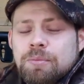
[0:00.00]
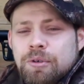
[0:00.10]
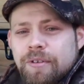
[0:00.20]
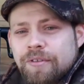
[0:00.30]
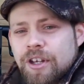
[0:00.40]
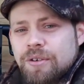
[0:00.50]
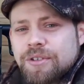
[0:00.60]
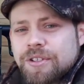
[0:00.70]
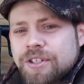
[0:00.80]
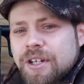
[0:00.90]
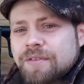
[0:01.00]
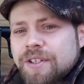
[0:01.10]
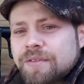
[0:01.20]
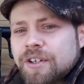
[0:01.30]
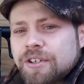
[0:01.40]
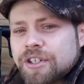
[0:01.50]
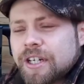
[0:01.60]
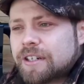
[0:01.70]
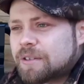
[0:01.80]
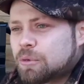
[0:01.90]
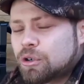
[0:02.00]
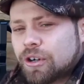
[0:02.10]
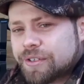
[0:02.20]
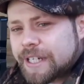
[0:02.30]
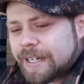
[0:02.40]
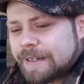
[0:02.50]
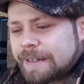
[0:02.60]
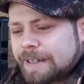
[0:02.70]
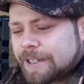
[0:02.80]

reviews and stuff in the future and more content.